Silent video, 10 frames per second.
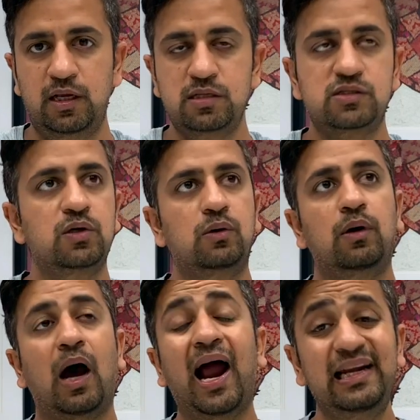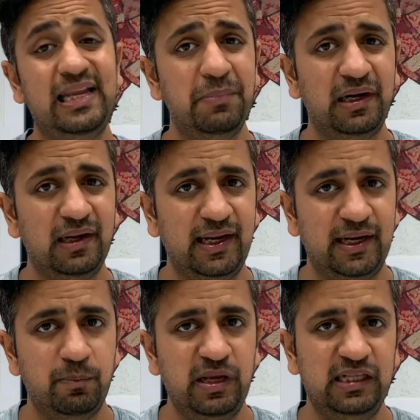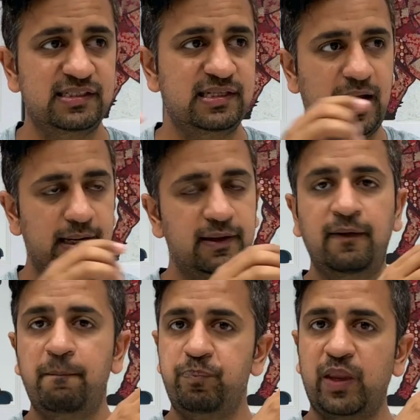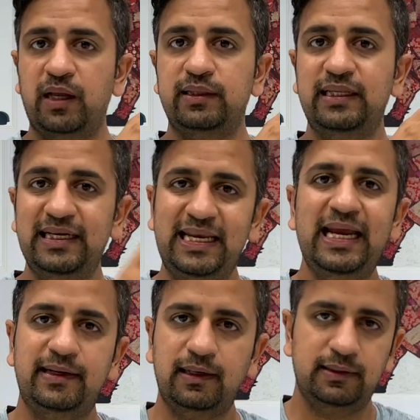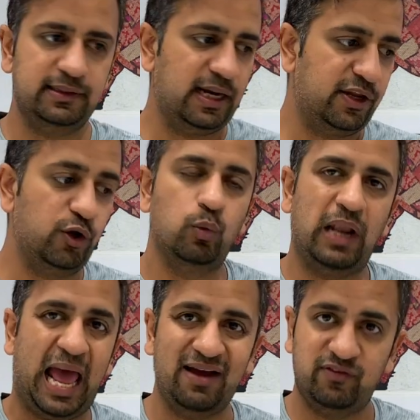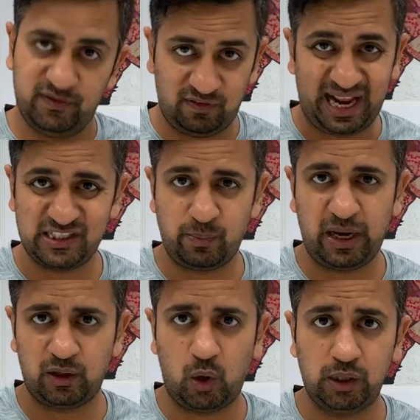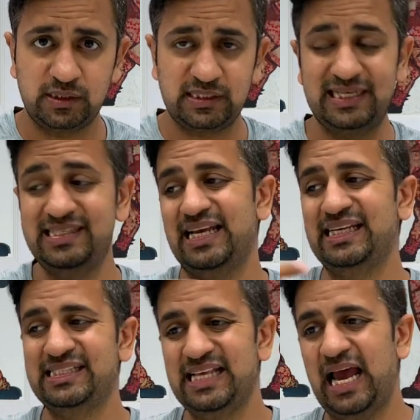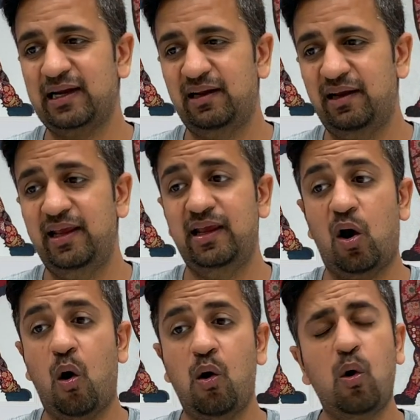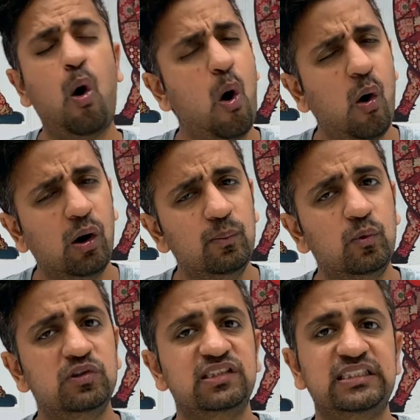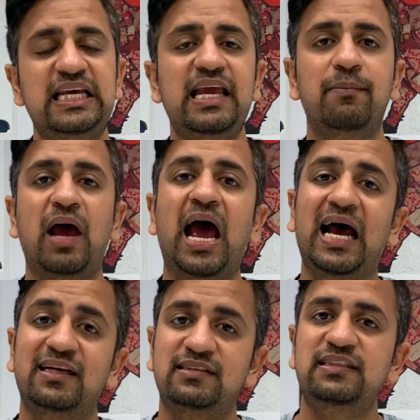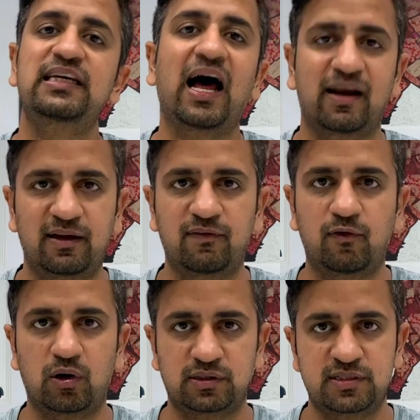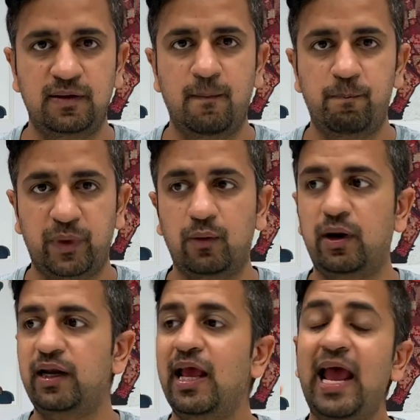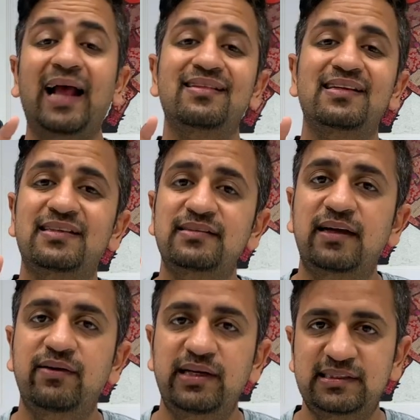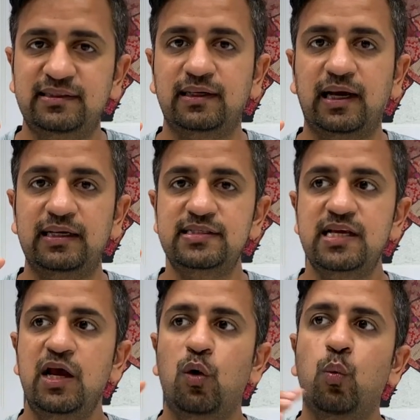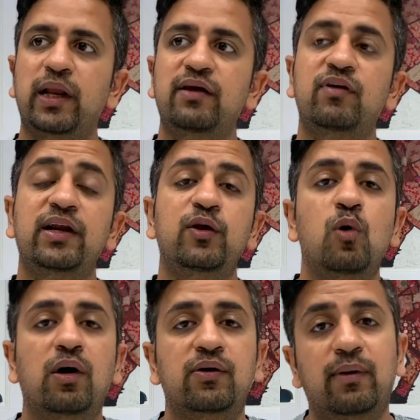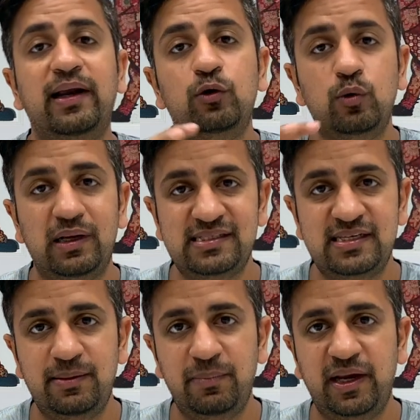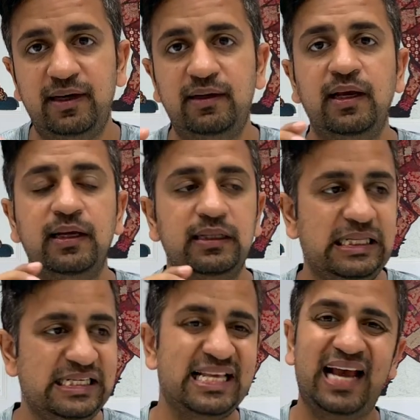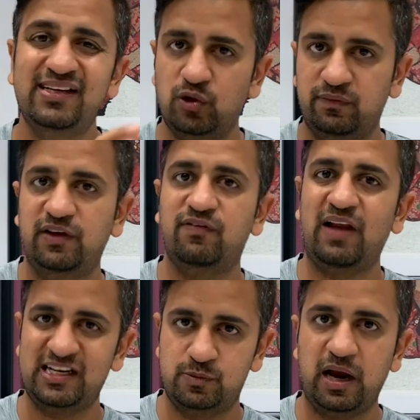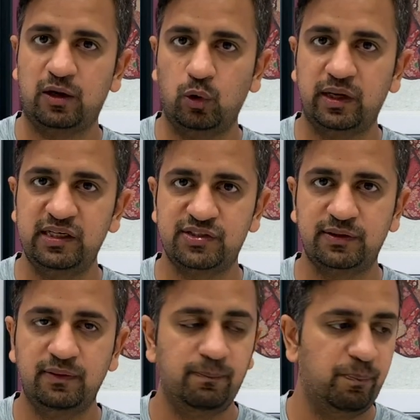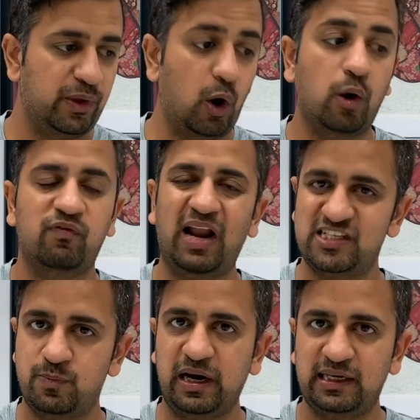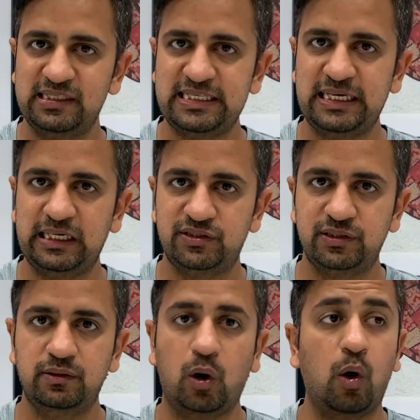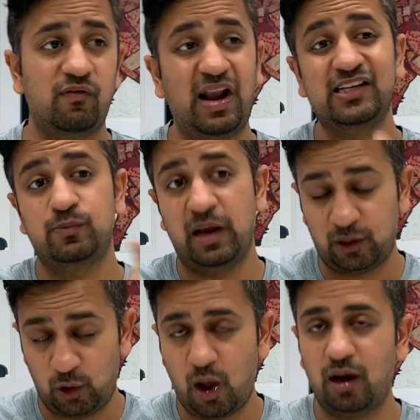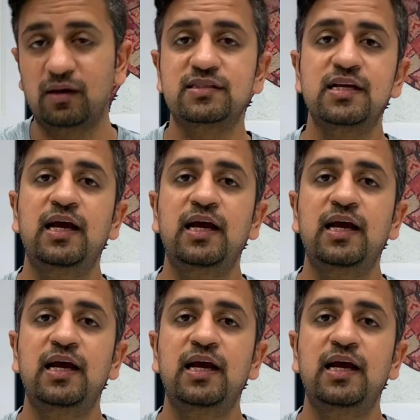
So ultimately it means that the data that you will have in flashback logs is exactly or almost same as the archive logs, right? And this is the reason guys, whenever you are trying to estimate the size of the flashback location or flashback destination or flashback logs,